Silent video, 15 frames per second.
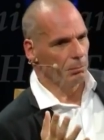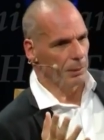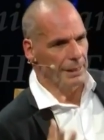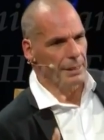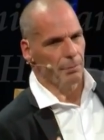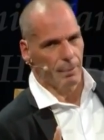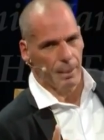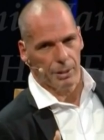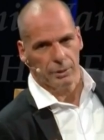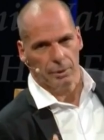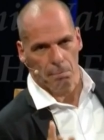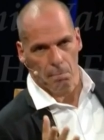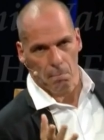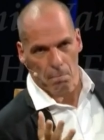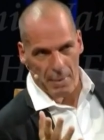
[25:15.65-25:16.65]
bring about
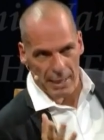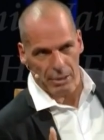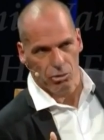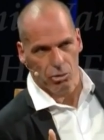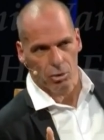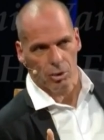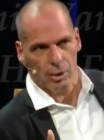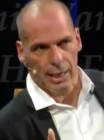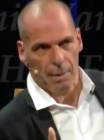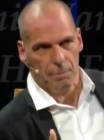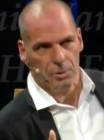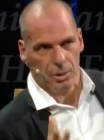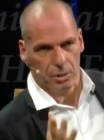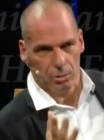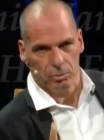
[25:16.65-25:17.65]
a major
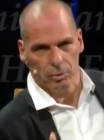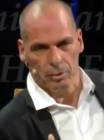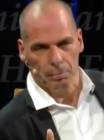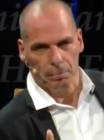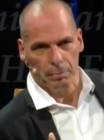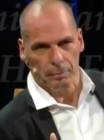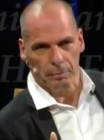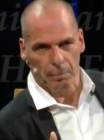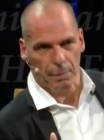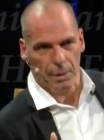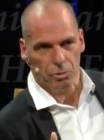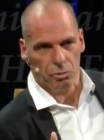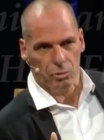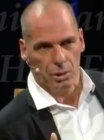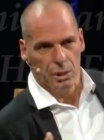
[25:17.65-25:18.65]
collapse, a new de-
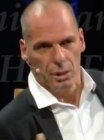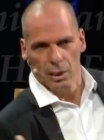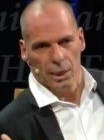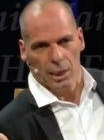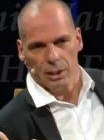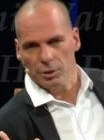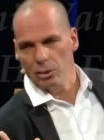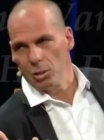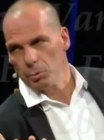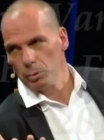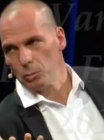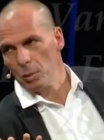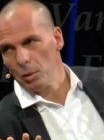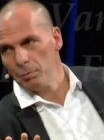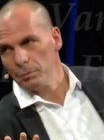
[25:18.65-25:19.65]
depression. And were, you know, were
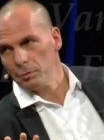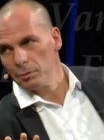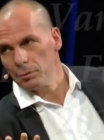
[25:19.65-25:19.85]
you doing we're... that